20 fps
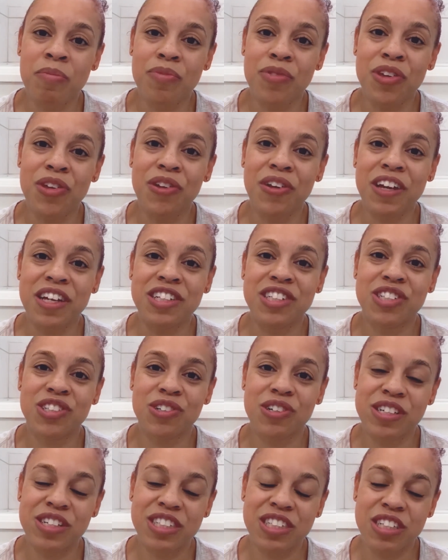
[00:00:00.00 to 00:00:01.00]
you can
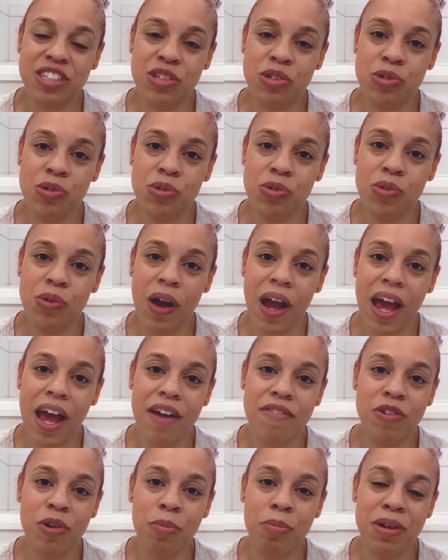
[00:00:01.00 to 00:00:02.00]
trust and who
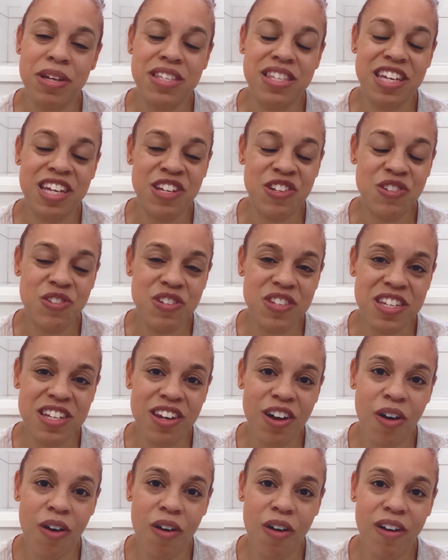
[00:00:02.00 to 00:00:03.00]
have your best interest
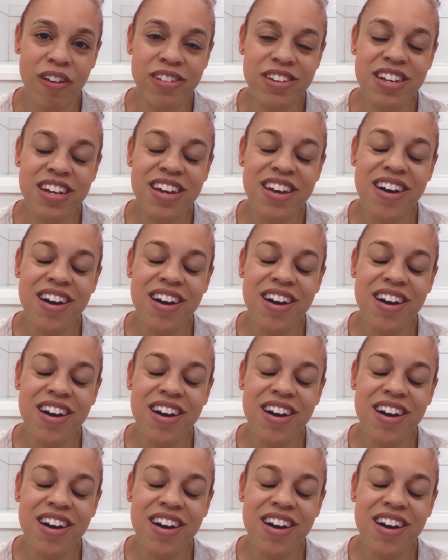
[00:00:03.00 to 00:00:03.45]
in heart.